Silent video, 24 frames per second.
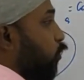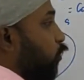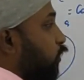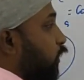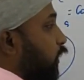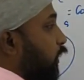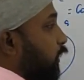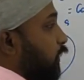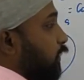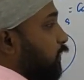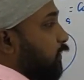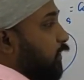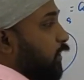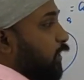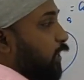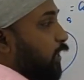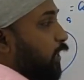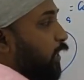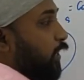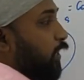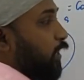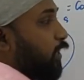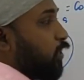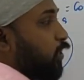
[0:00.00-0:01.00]
things.
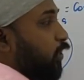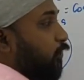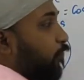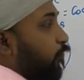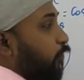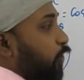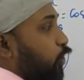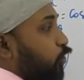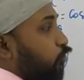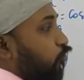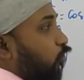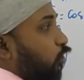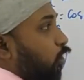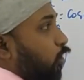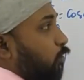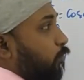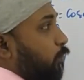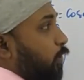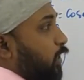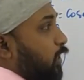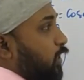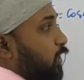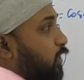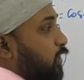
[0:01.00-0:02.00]
It is of which
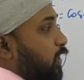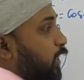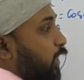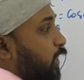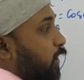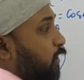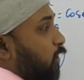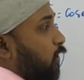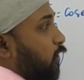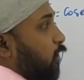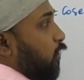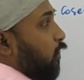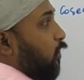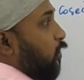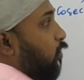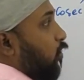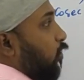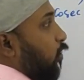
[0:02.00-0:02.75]
form it is there?